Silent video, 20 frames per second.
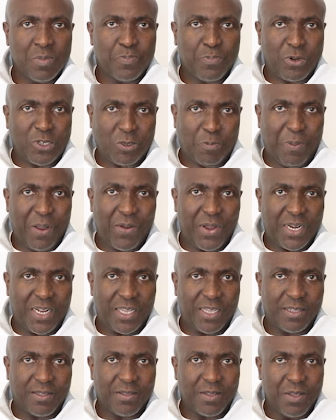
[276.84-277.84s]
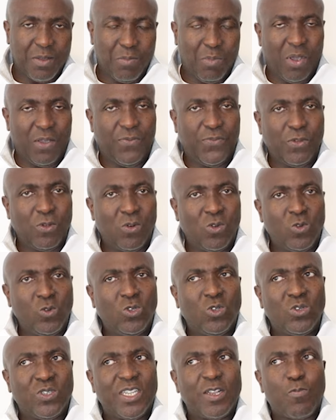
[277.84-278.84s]
prosperity. But if you
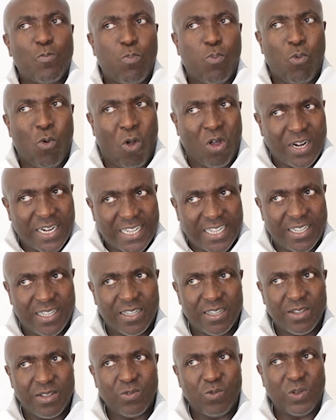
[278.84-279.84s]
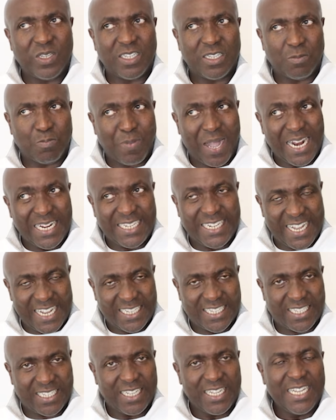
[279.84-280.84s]
use it poorly, which is bad
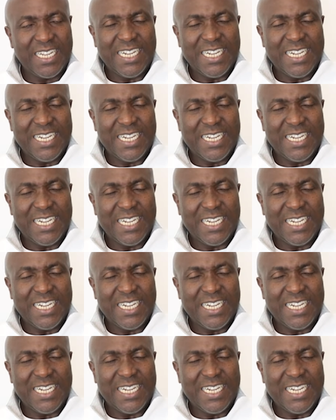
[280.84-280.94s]
debt,